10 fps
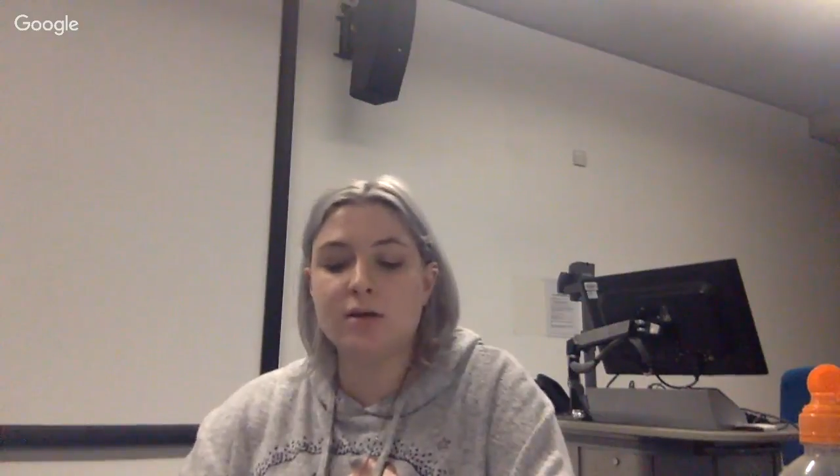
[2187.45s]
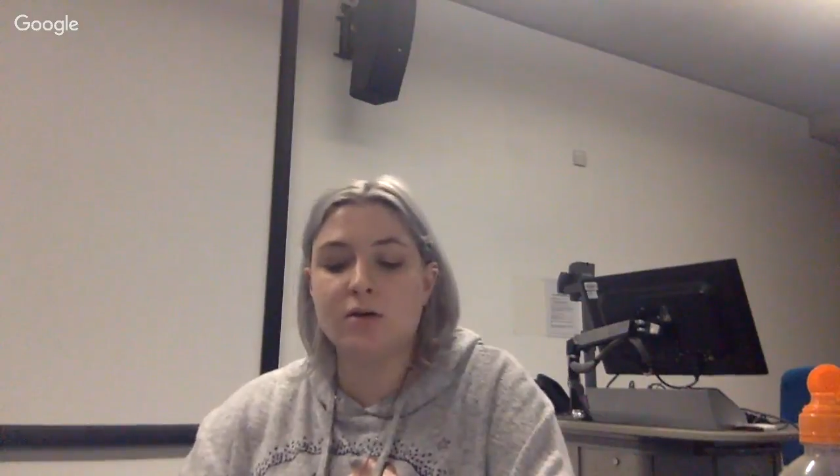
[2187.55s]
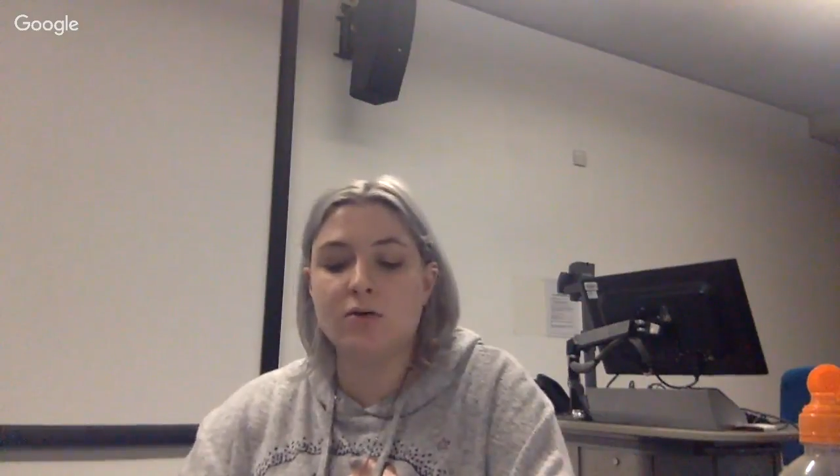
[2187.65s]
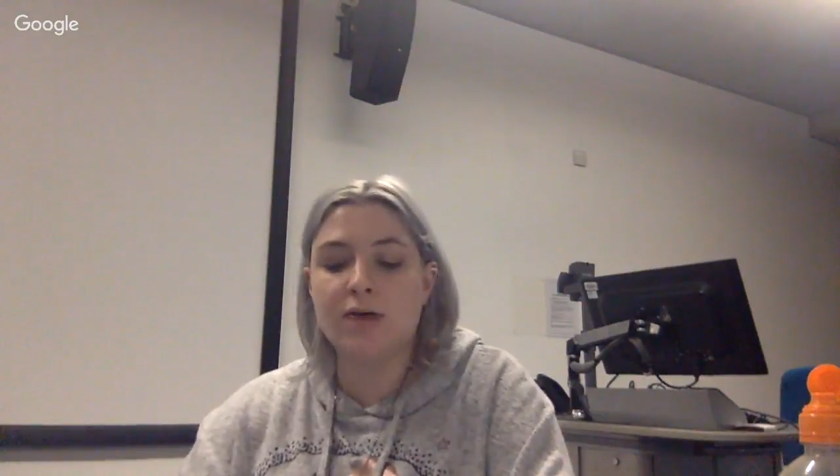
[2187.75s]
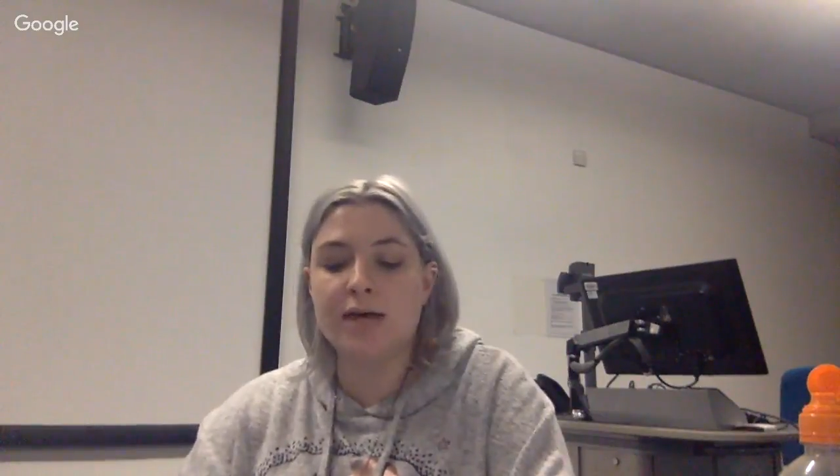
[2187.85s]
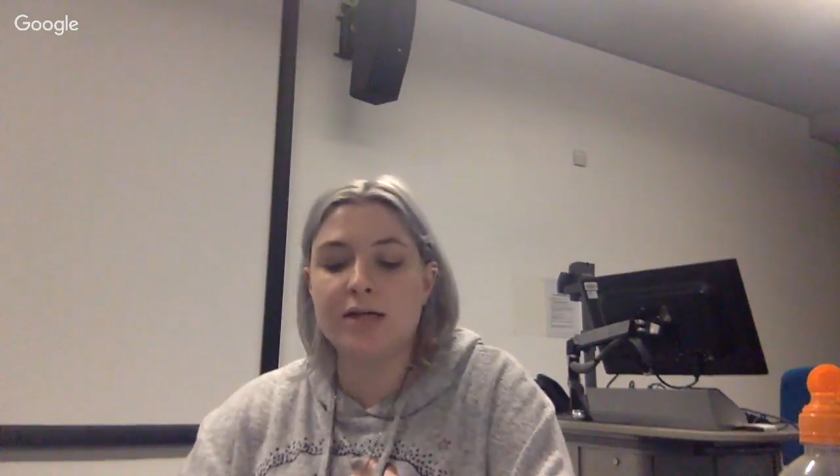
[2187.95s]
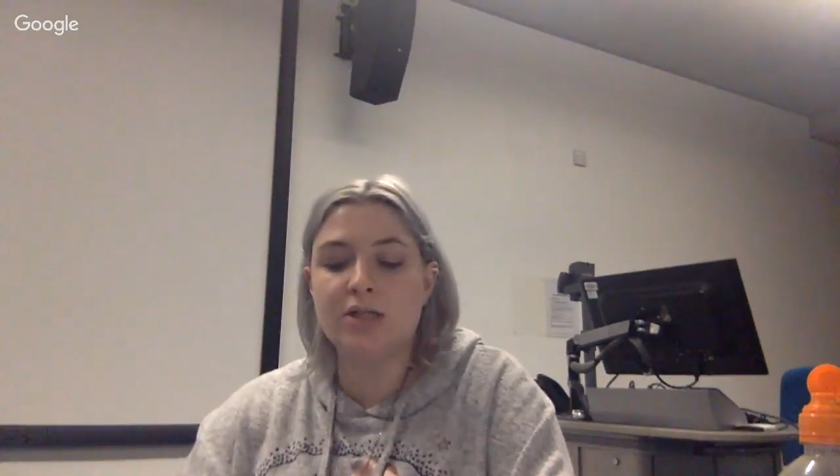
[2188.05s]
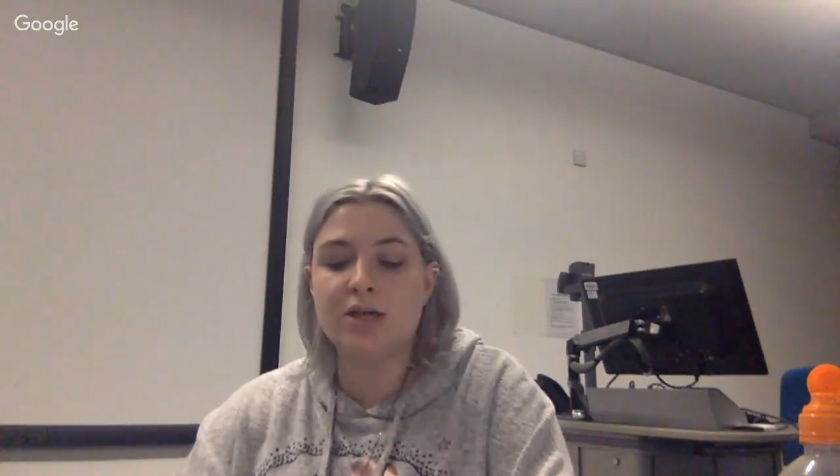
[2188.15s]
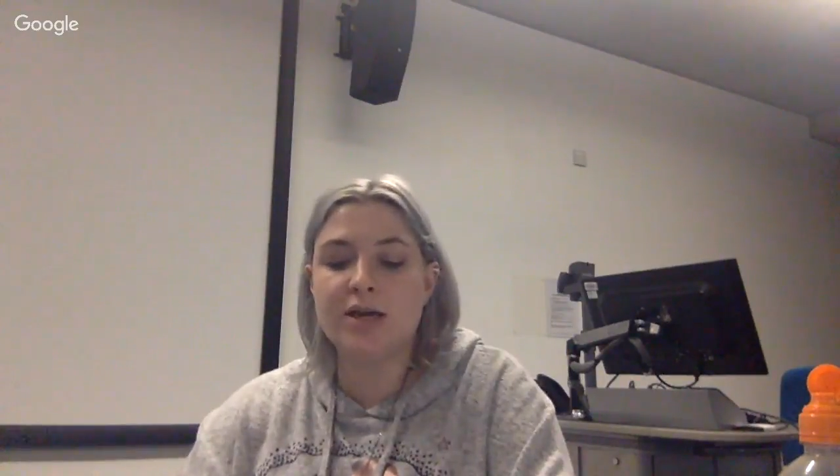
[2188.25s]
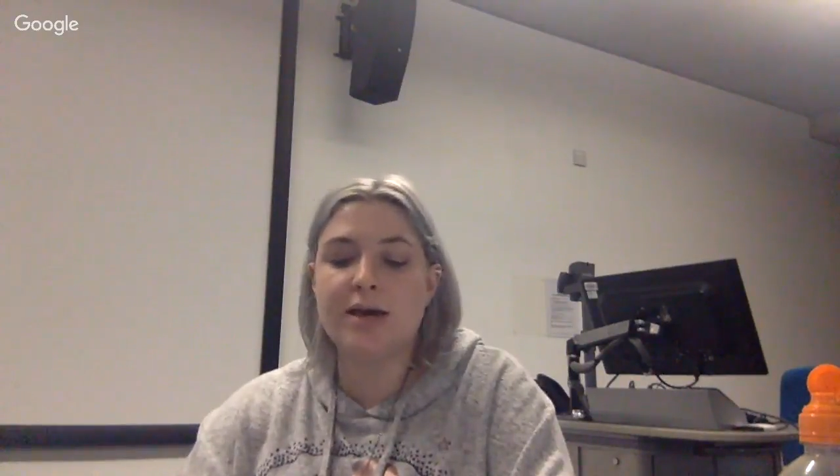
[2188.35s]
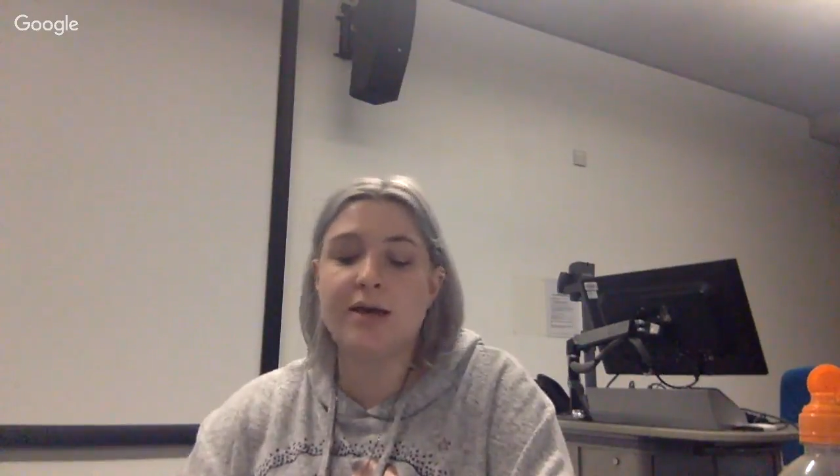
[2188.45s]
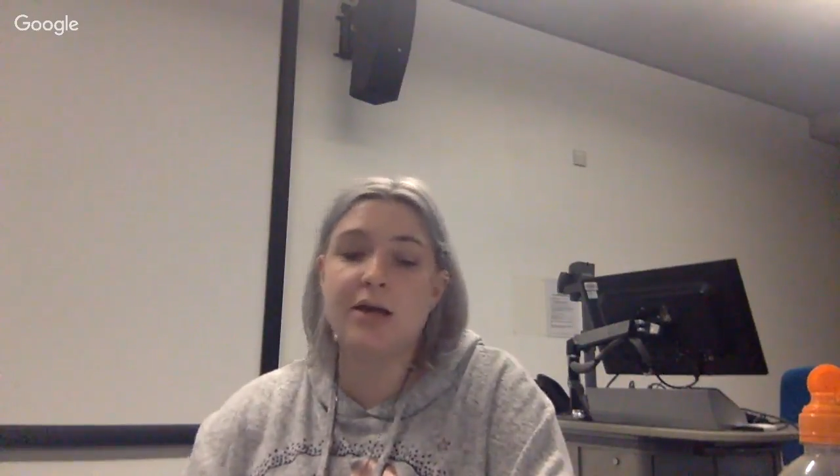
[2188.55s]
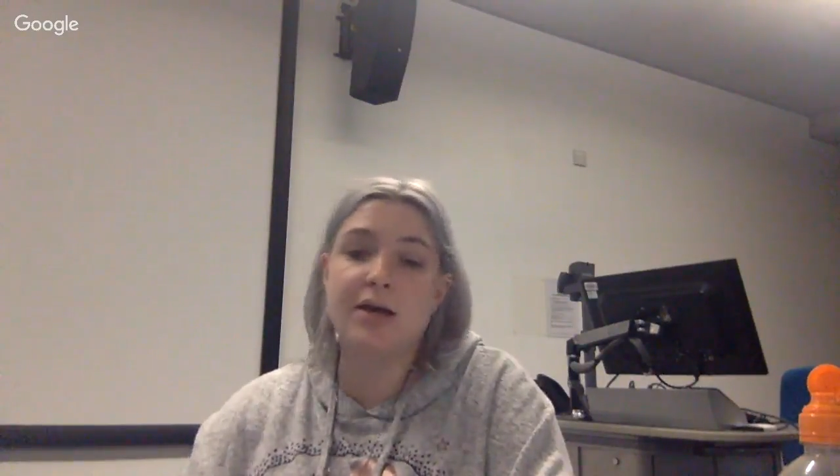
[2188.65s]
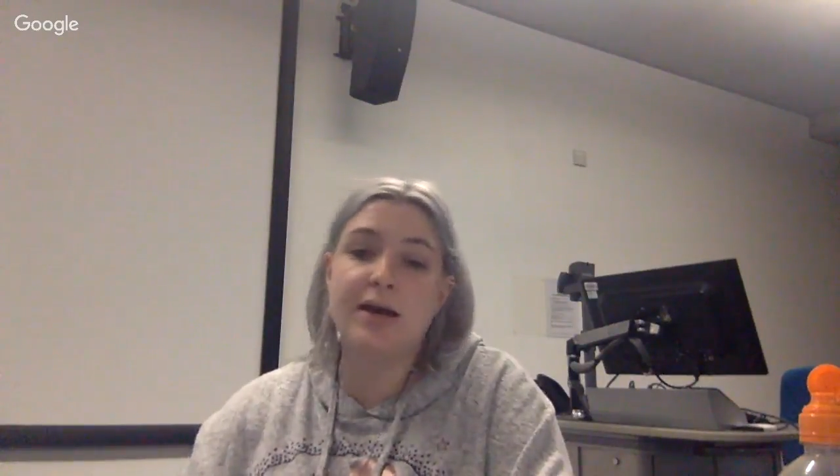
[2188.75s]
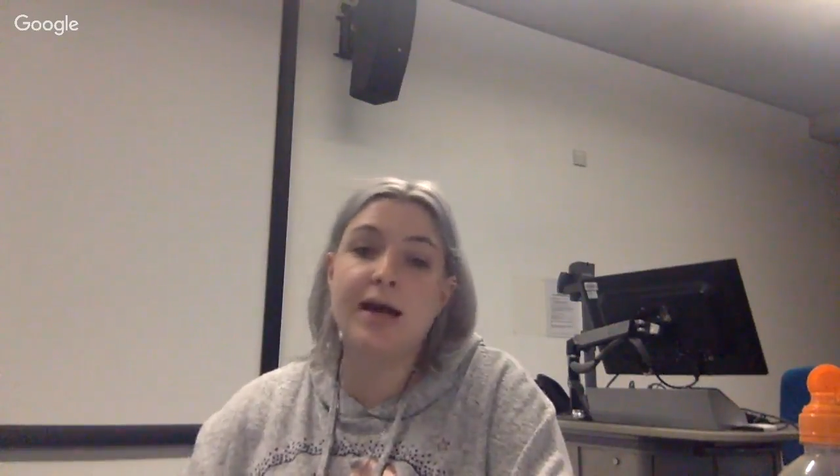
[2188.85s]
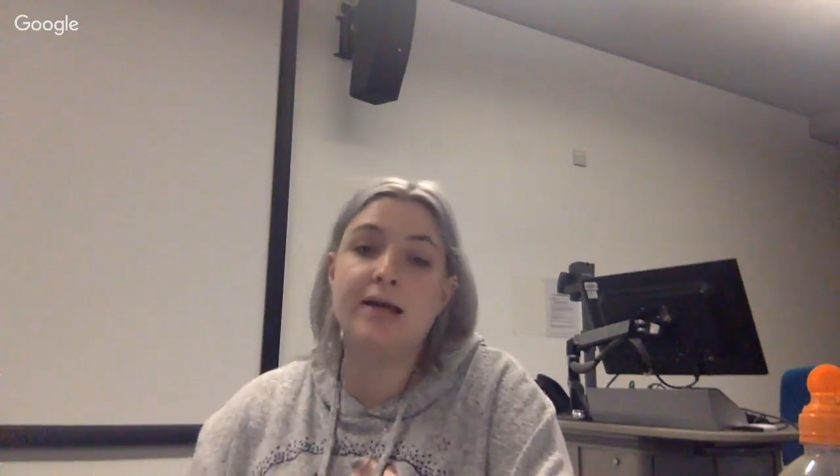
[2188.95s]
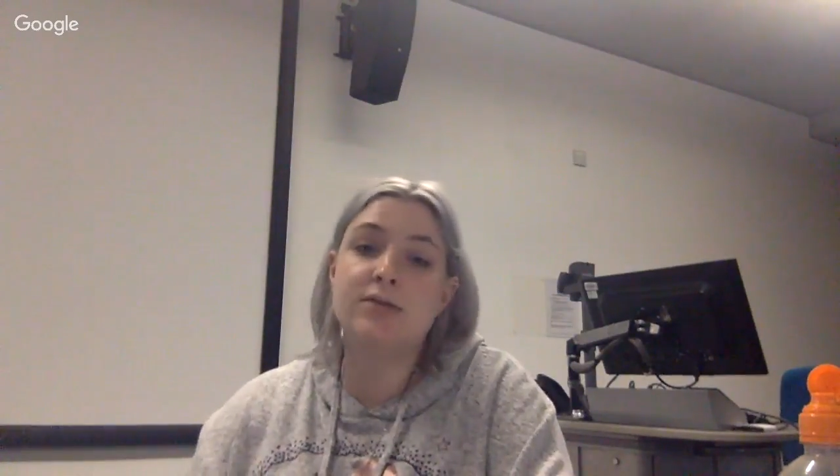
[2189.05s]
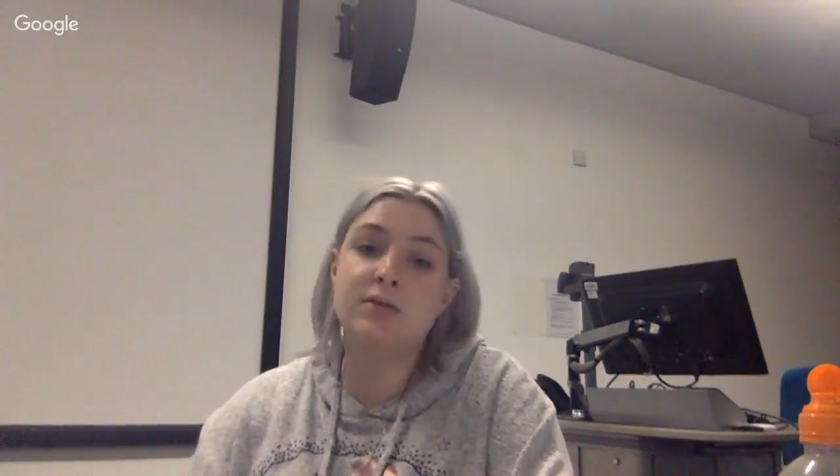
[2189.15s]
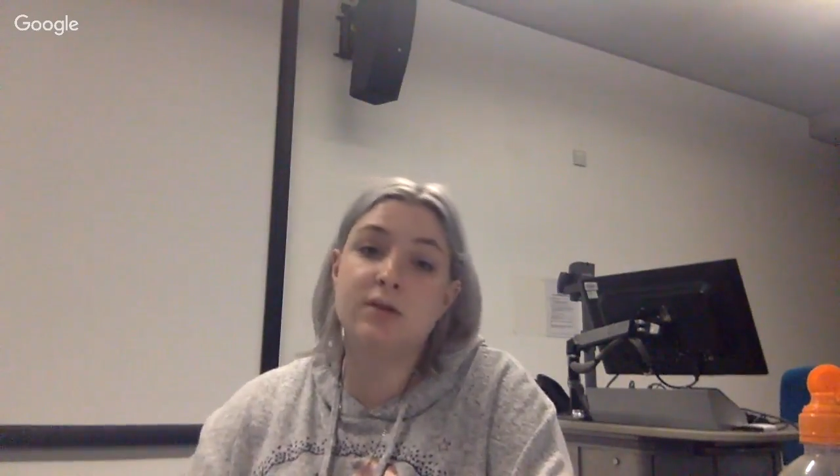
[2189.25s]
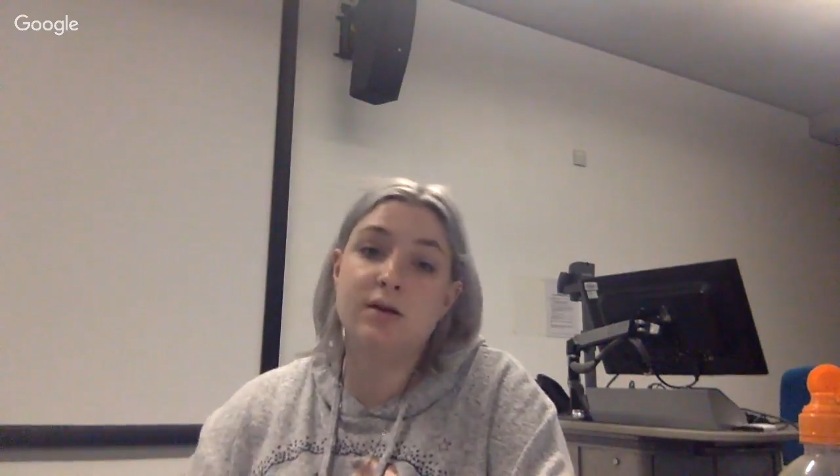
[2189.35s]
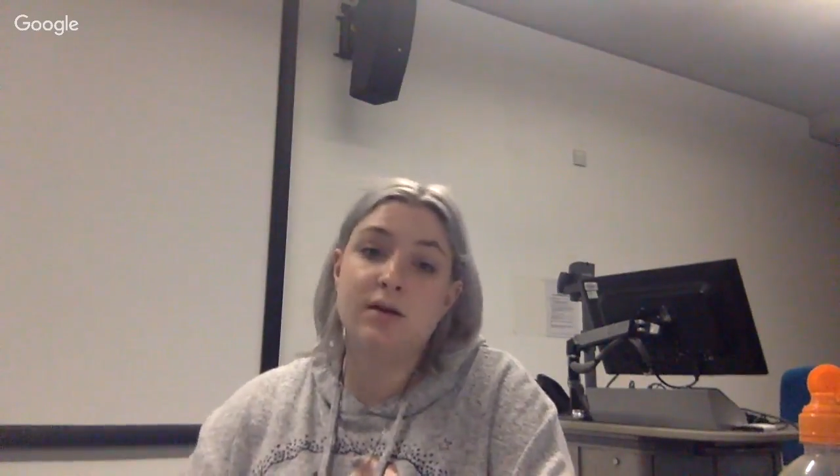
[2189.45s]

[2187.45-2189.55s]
your grading sheet, and you can ask